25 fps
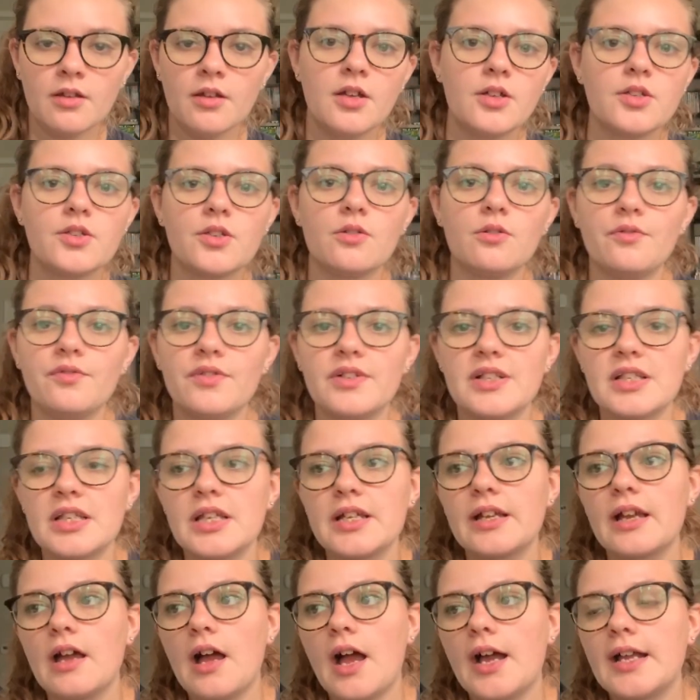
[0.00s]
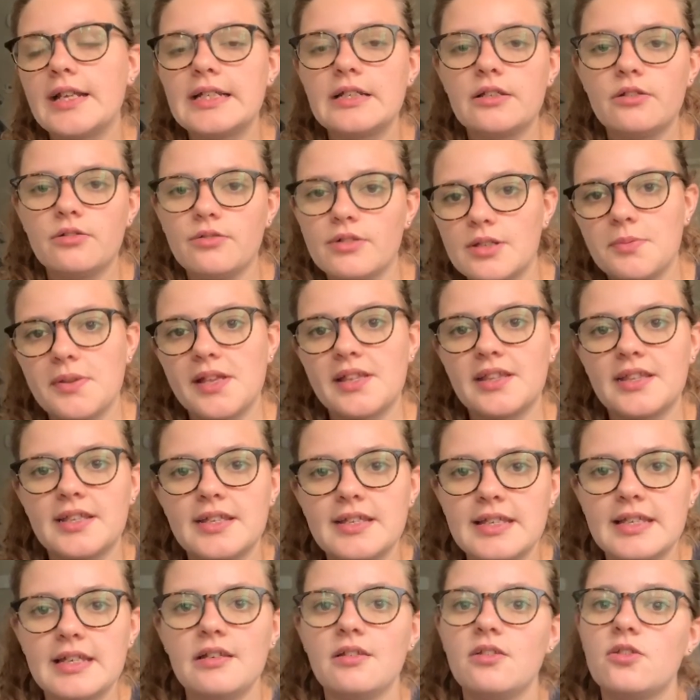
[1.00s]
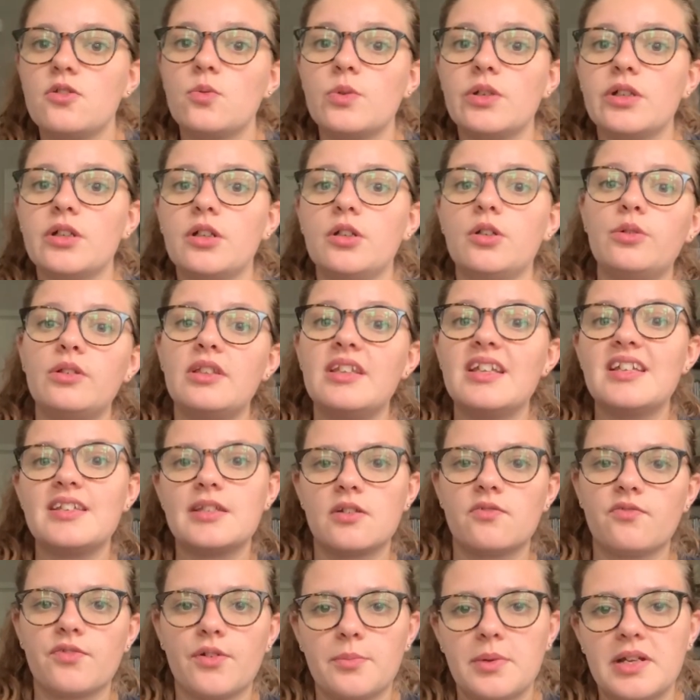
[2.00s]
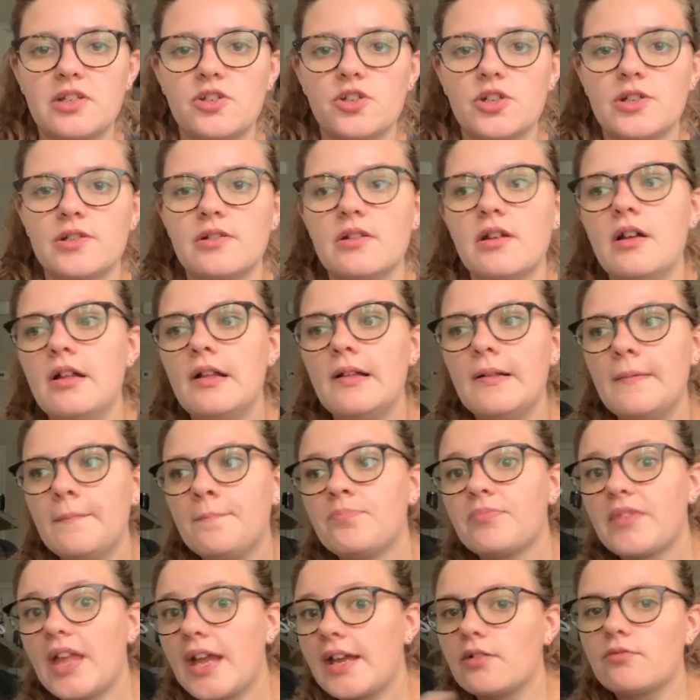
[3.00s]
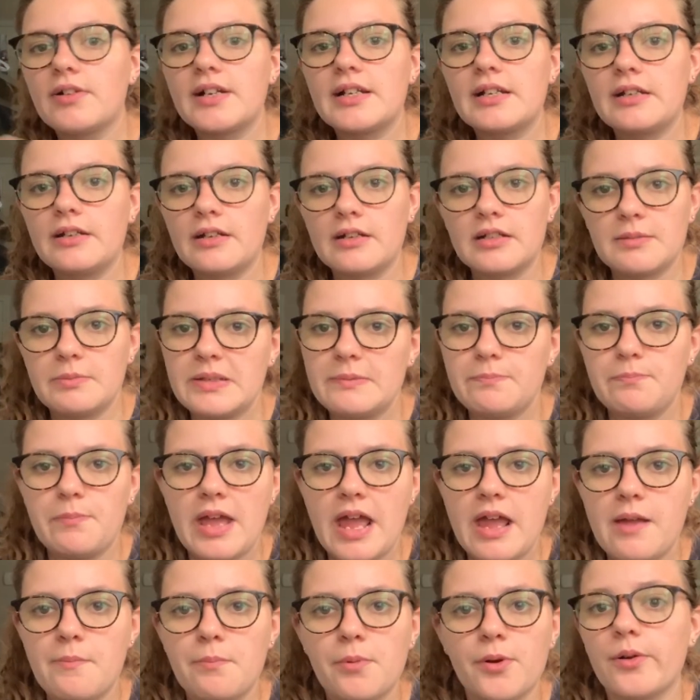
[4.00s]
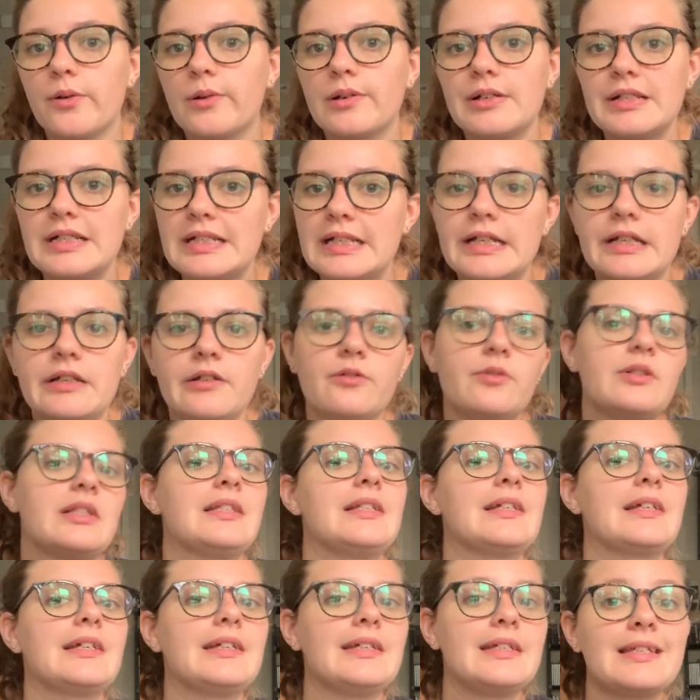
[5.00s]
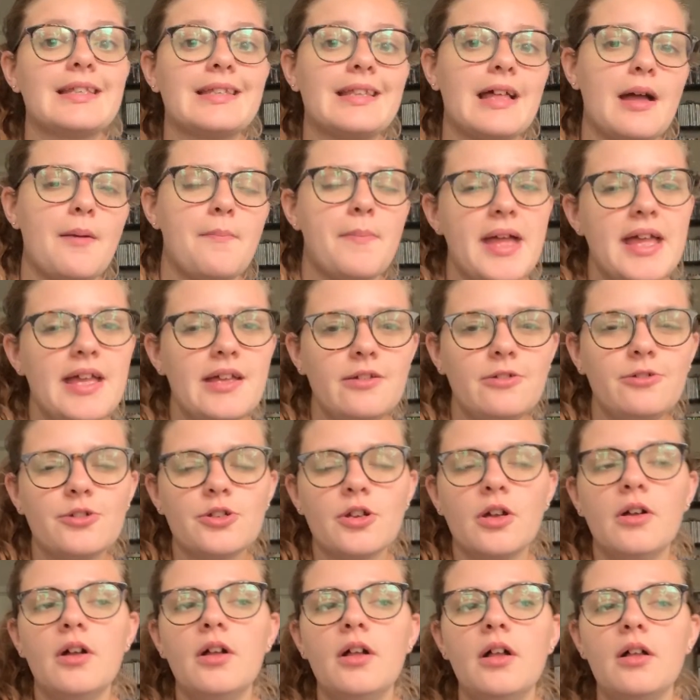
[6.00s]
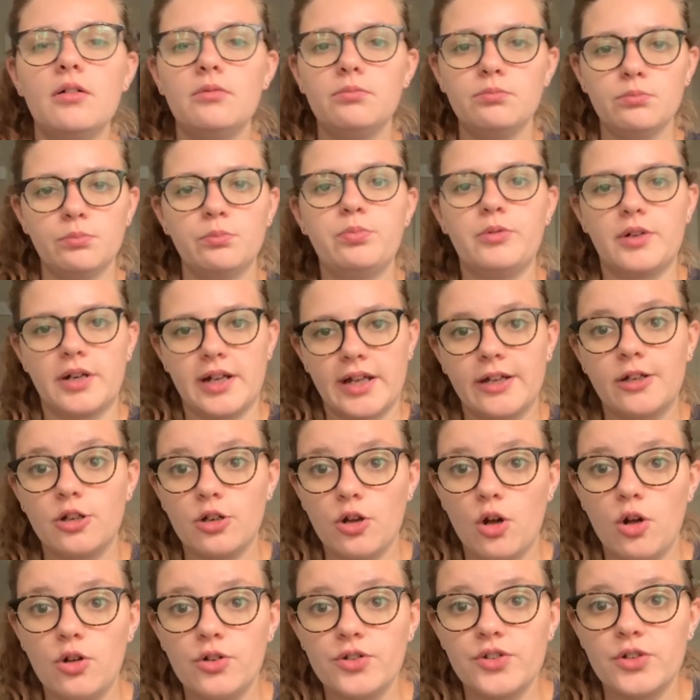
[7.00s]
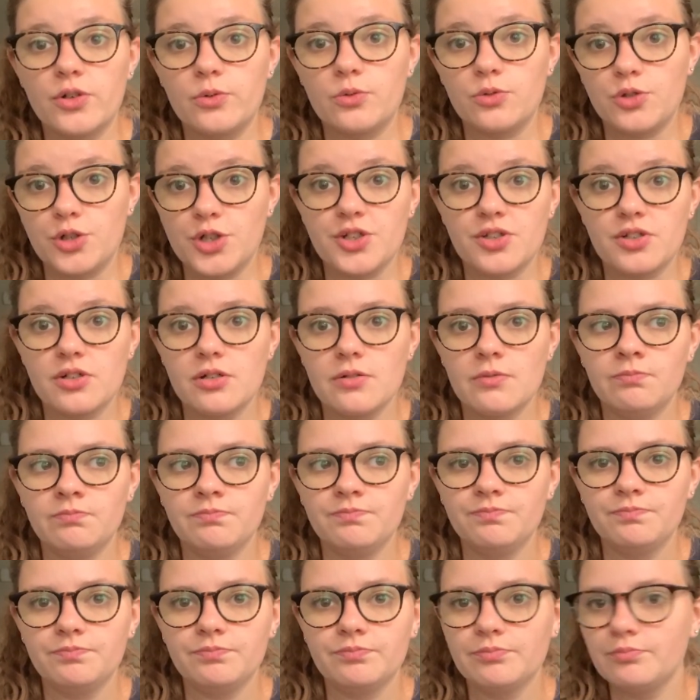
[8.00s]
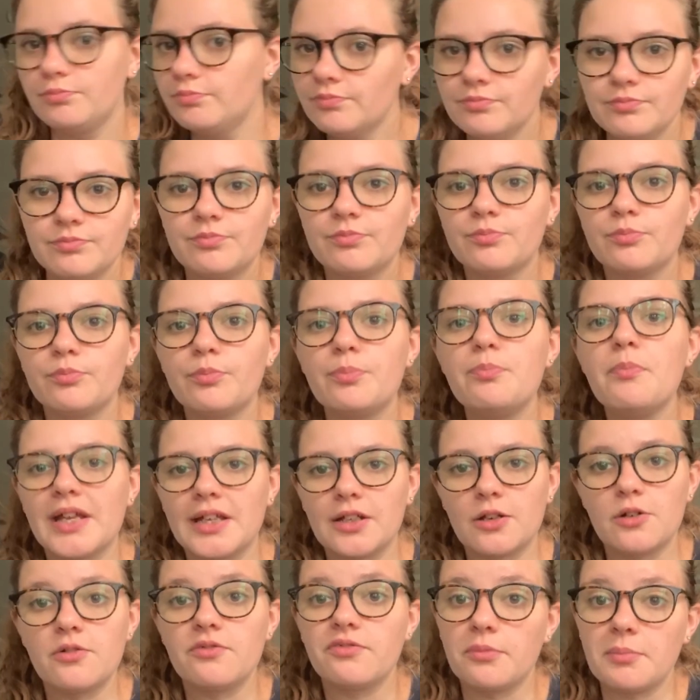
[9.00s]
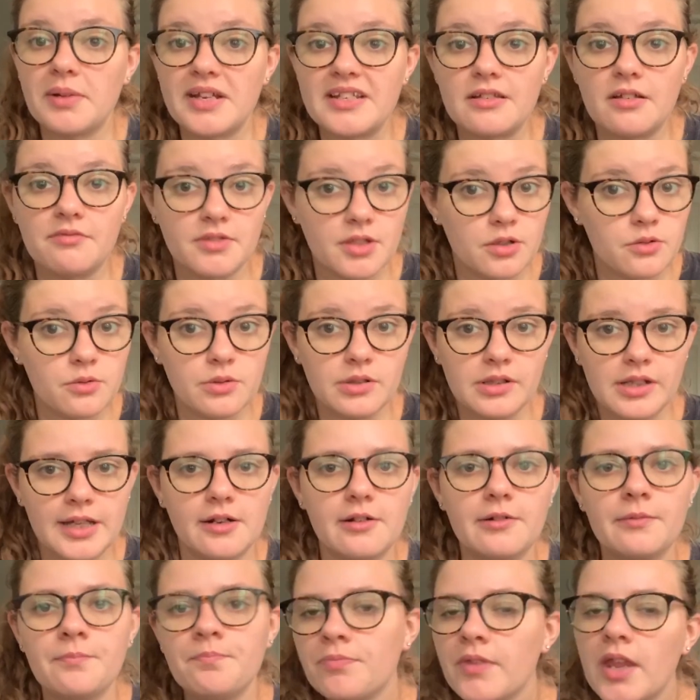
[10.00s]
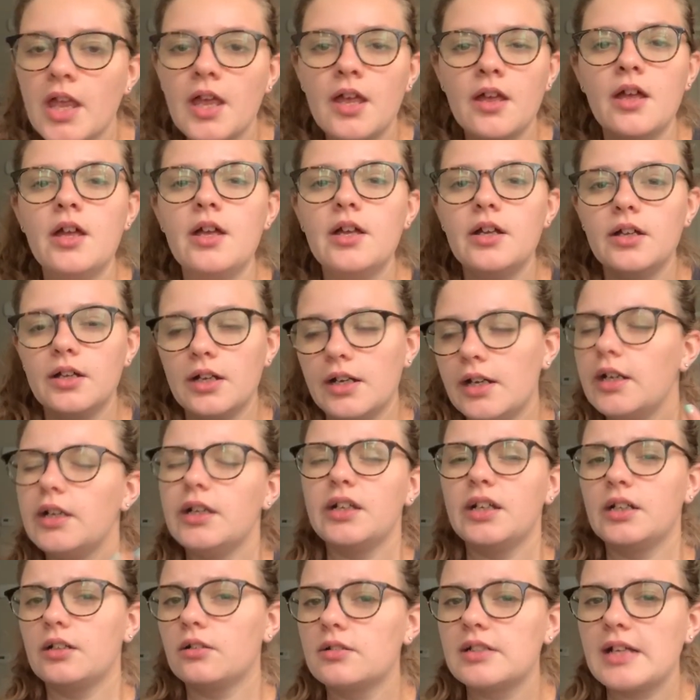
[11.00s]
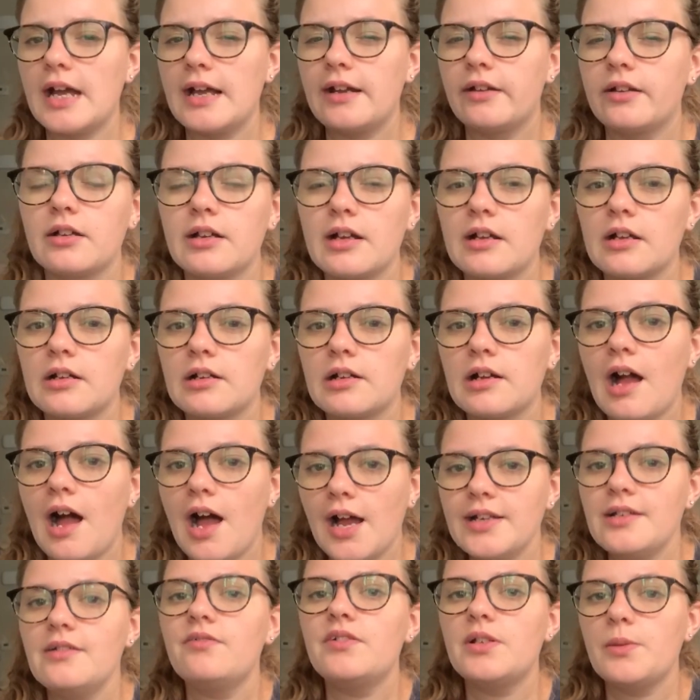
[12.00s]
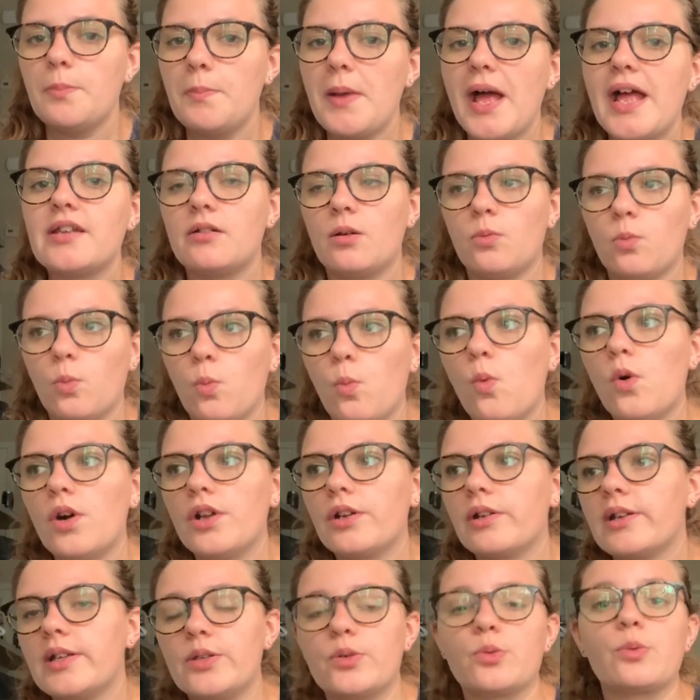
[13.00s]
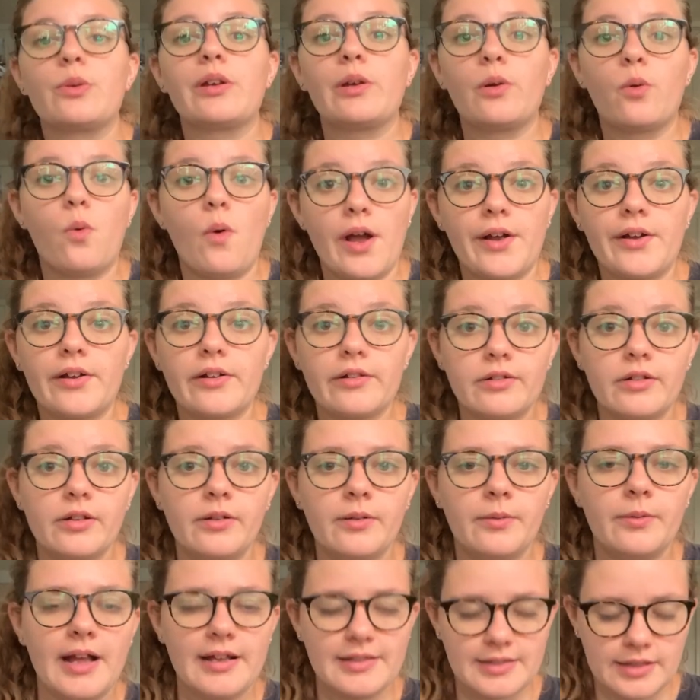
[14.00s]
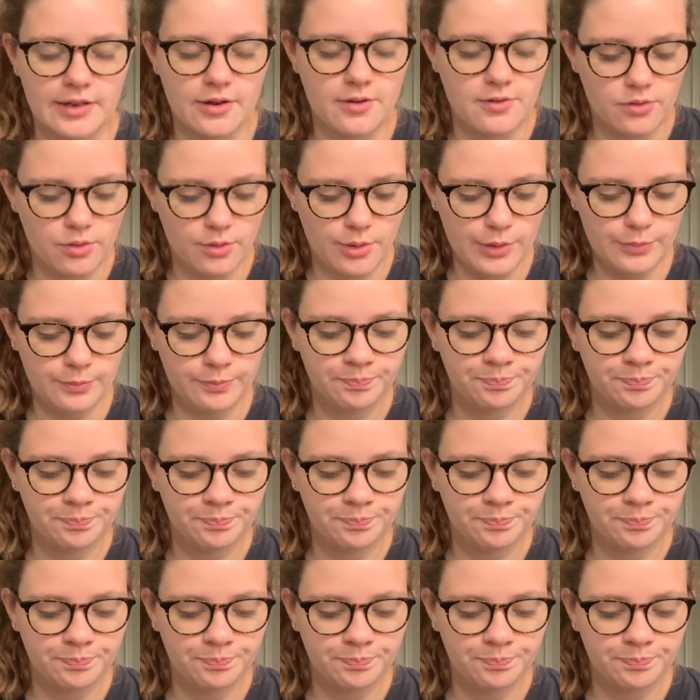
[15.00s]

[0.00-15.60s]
So if it's like, I need to expand the scene to include this information, I can write it on a paper or a sticky note and stick it into that page, but I could also just make a note for myself to do it later. It'll kind of depend on what is required as I go through.